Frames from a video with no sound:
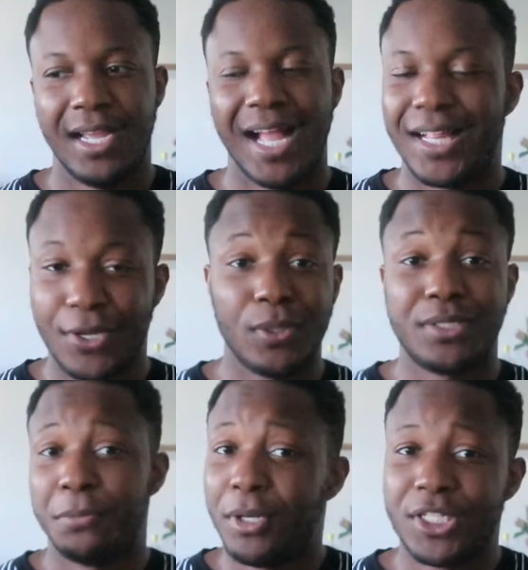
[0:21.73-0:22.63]
I'll go
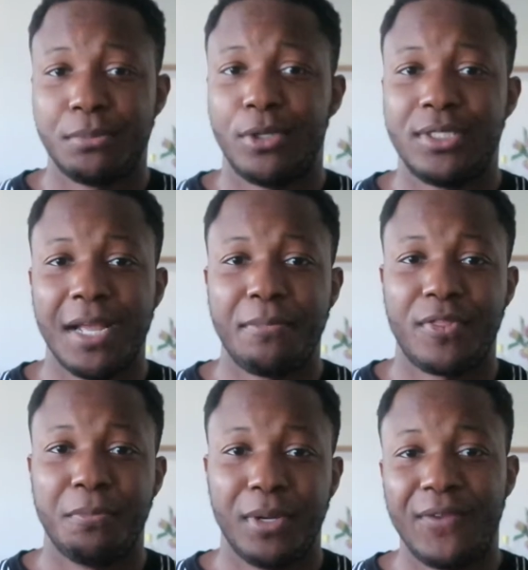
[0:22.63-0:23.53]
into much more
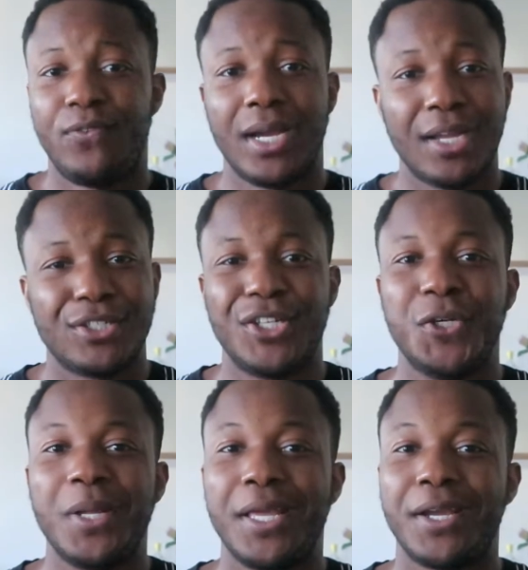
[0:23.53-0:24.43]
depth, but if you guys are
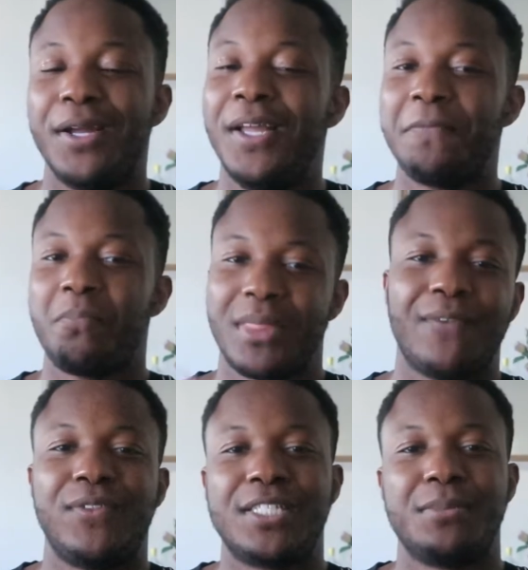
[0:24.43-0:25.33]
new here,
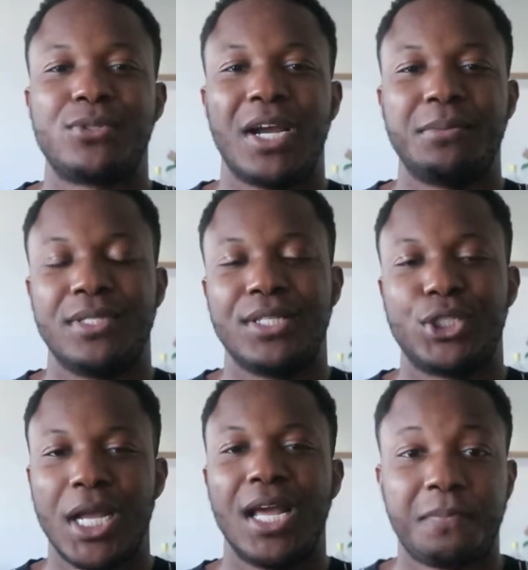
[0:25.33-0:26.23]
definitely subscribe to this
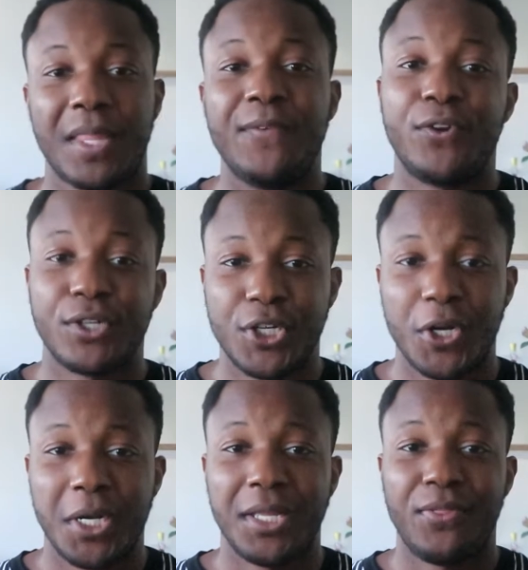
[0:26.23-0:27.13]
channel. If you're
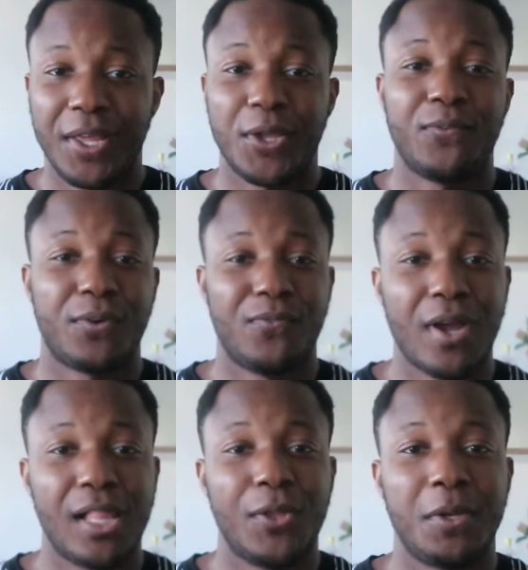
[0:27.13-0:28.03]
returning, thank you for
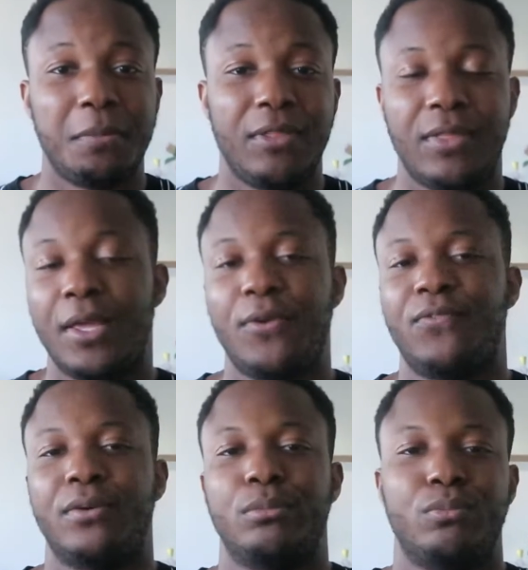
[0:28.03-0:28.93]
following me, thank you
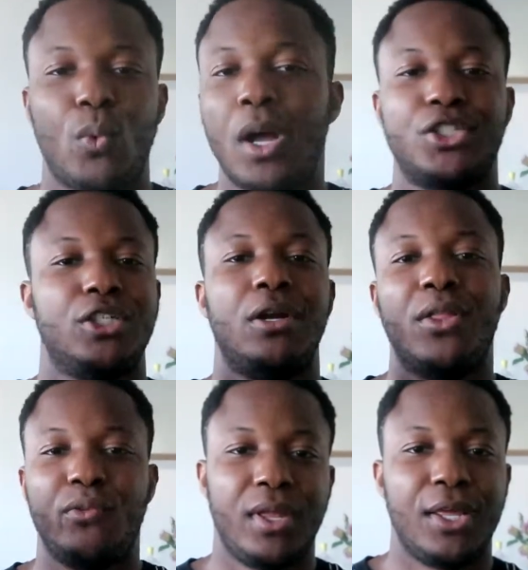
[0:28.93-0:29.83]
for watching
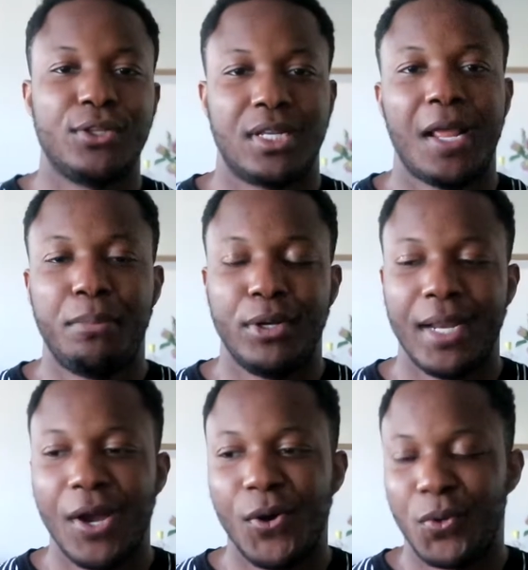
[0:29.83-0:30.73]
all the videos that I put
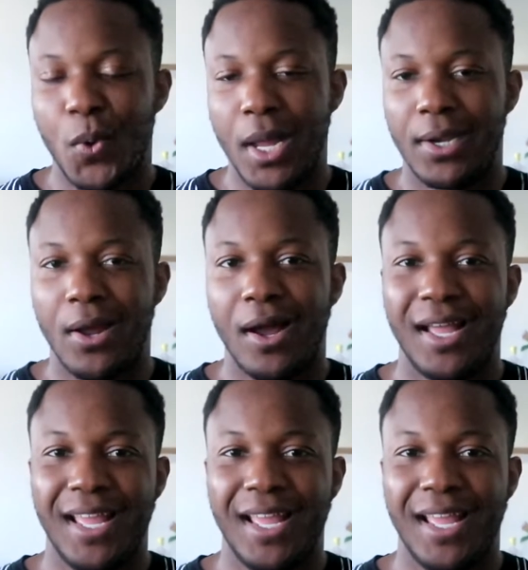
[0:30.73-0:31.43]
out and whatnot.